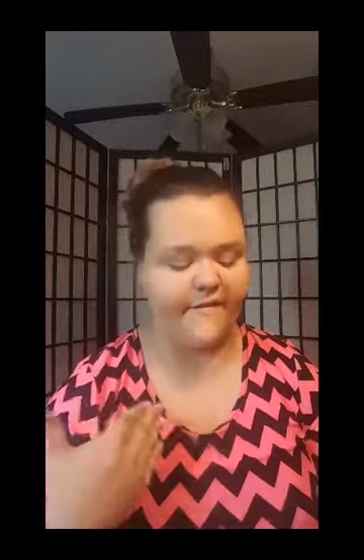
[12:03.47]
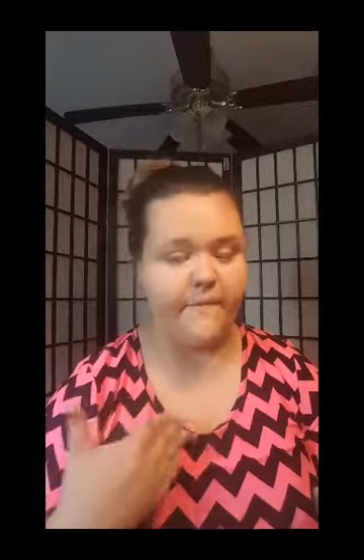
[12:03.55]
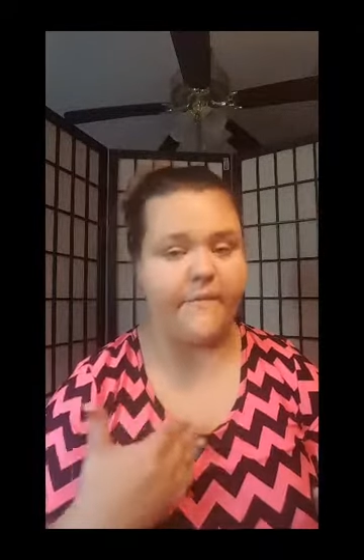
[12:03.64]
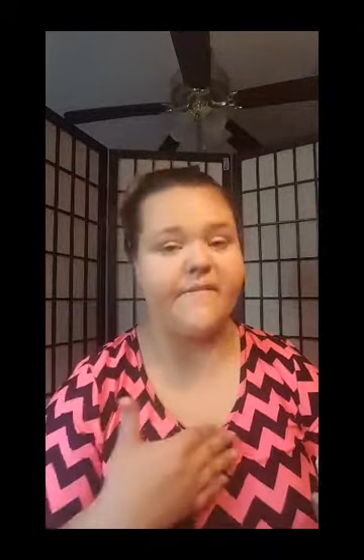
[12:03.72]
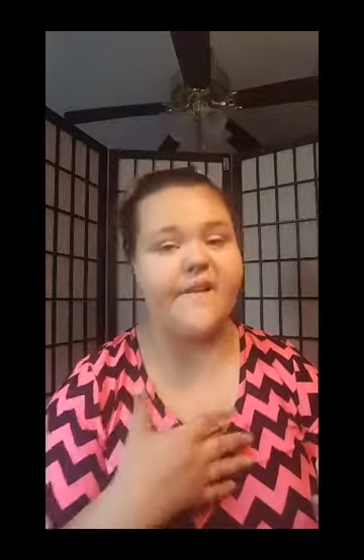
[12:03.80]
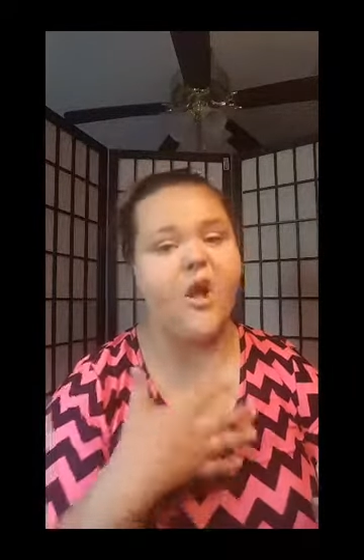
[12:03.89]

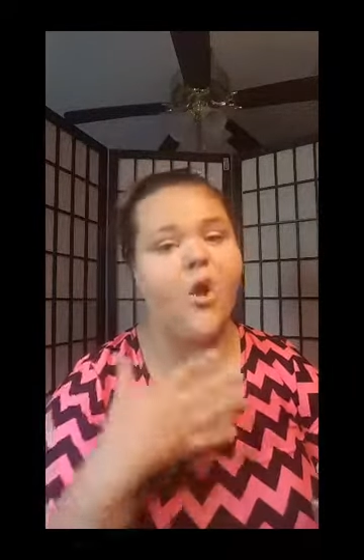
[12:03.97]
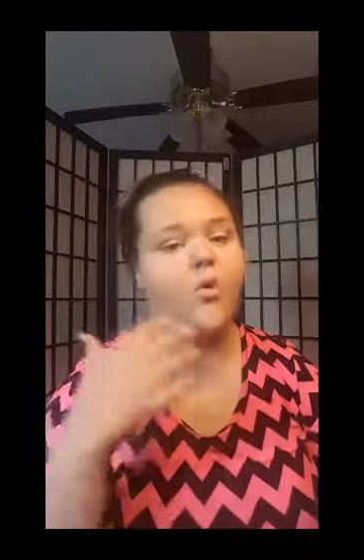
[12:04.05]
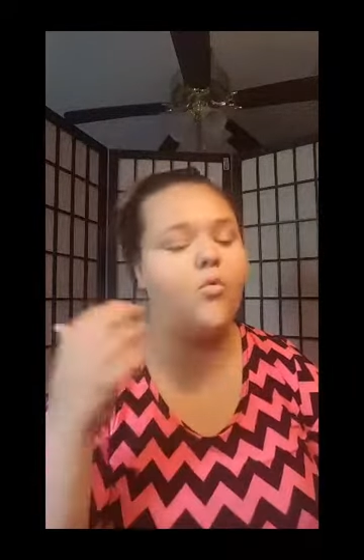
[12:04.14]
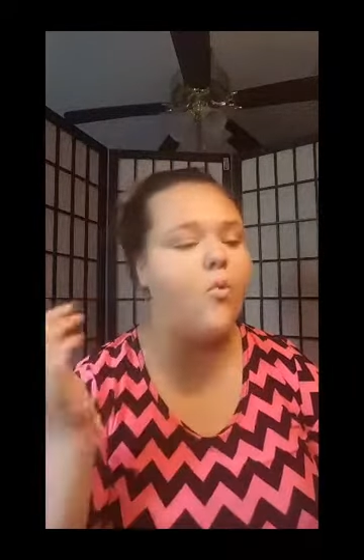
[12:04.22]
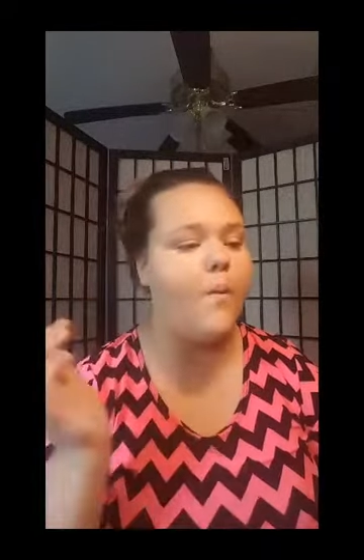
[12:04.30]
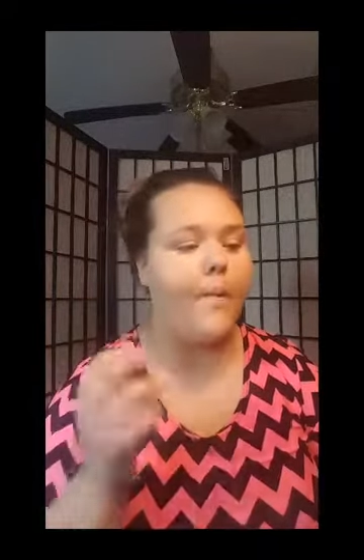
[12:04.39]
It smells like
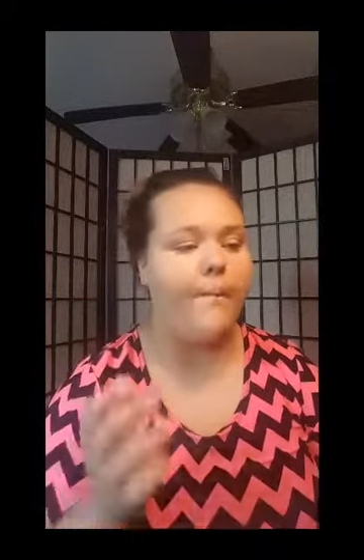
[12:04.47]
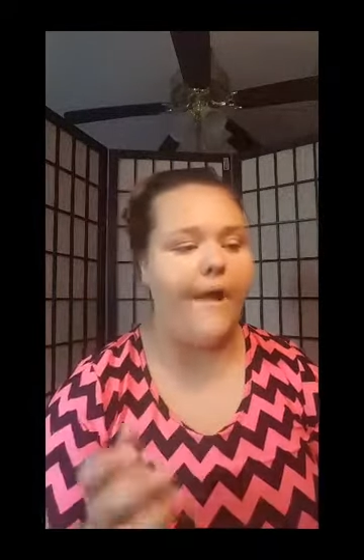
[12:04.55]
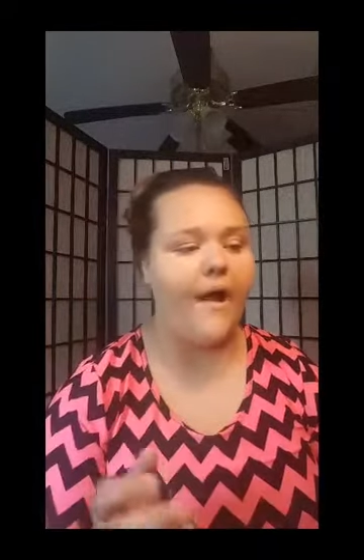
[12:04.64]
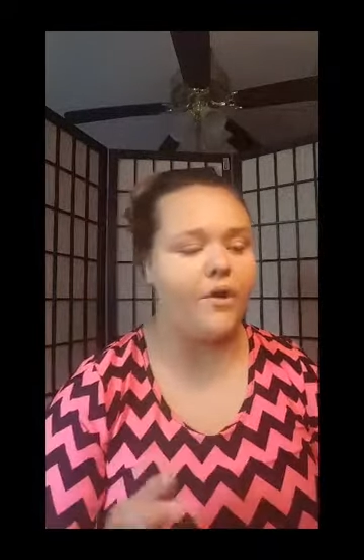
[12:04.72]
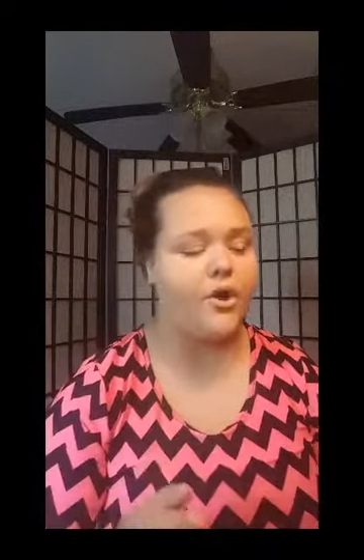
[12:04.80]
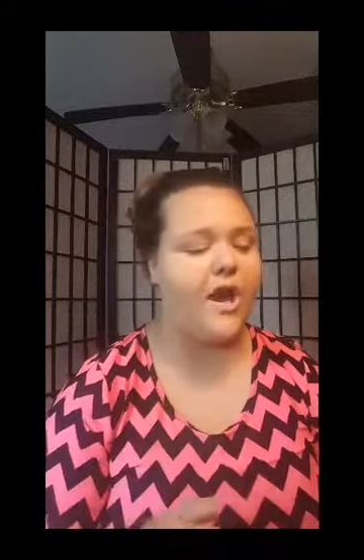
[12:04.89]
old woman
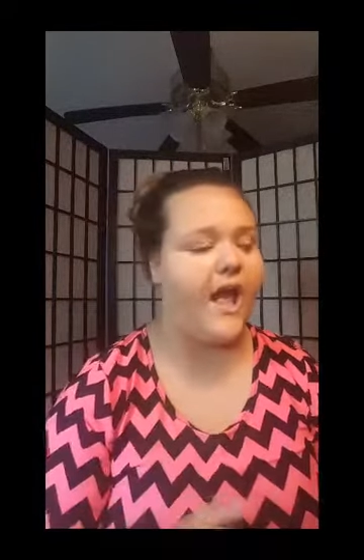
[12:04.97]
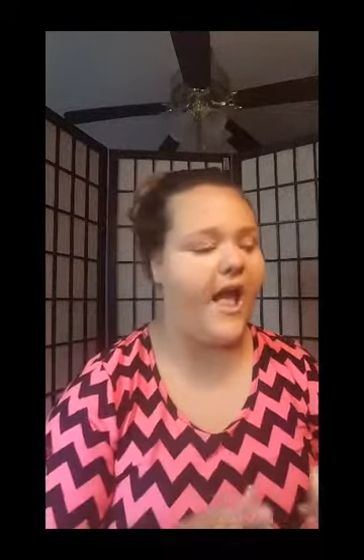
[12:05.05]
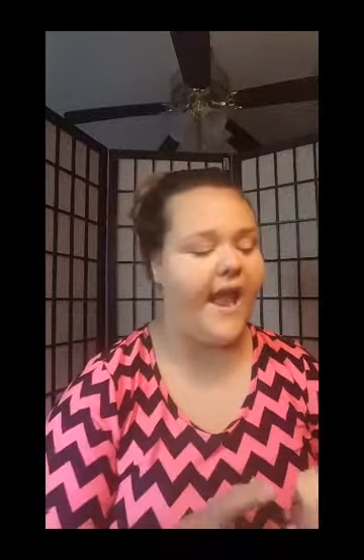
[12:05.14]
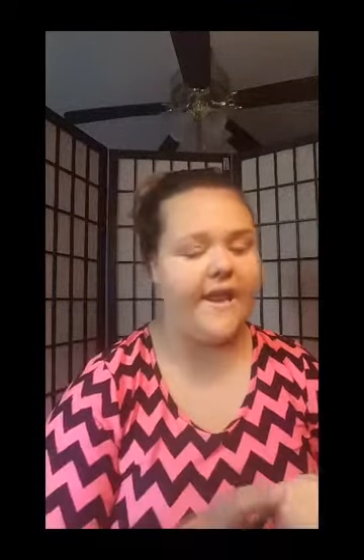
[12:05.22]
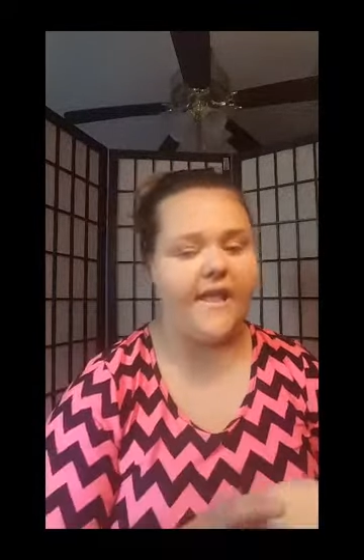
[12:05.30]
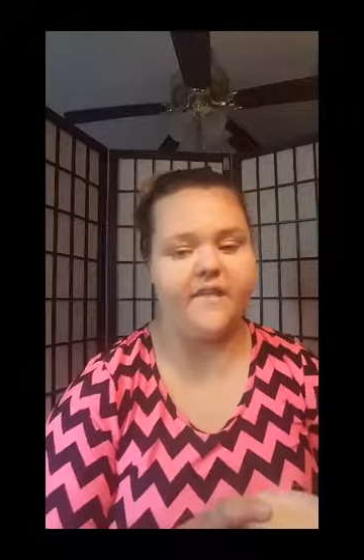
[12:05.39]
powder. I
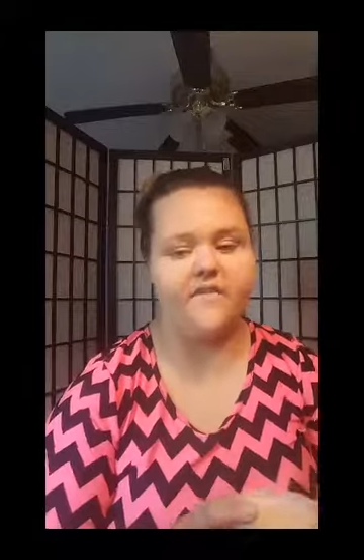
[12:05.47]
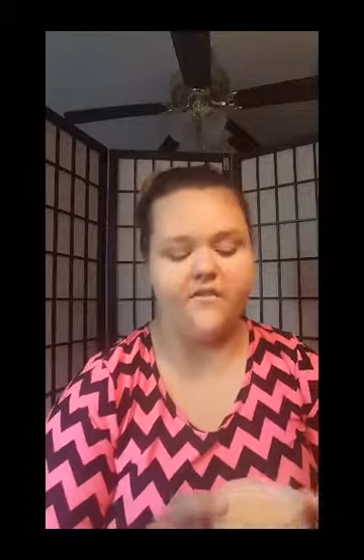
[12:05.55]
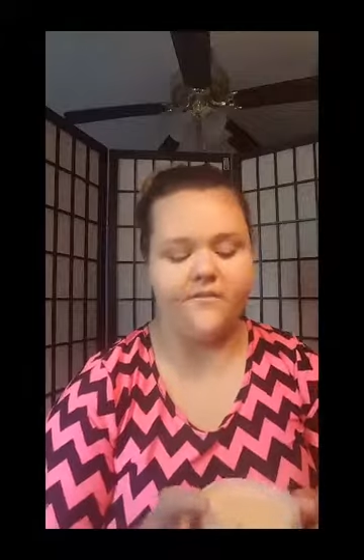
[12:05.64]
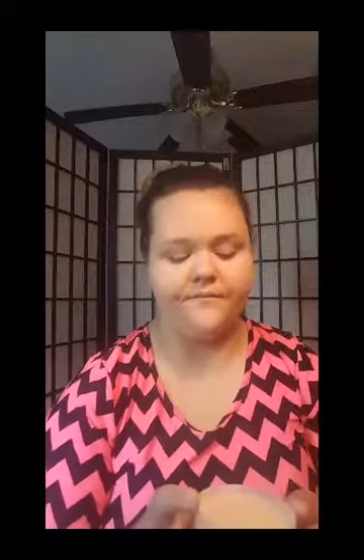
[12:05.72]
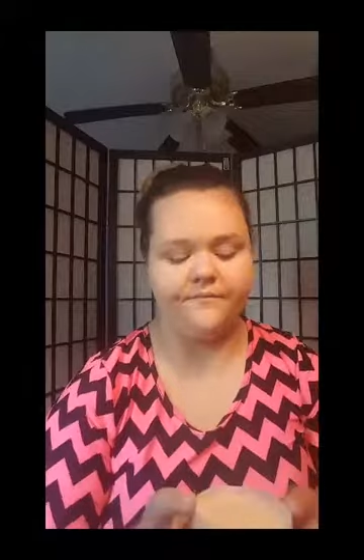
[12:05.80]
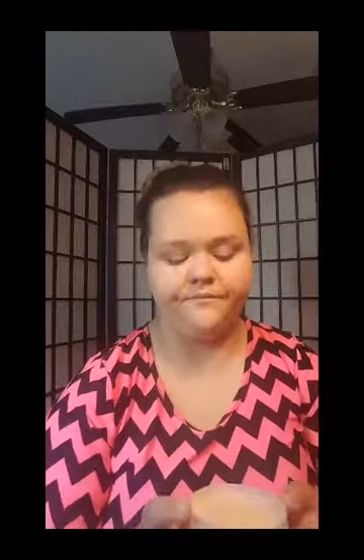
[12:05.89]
hate it.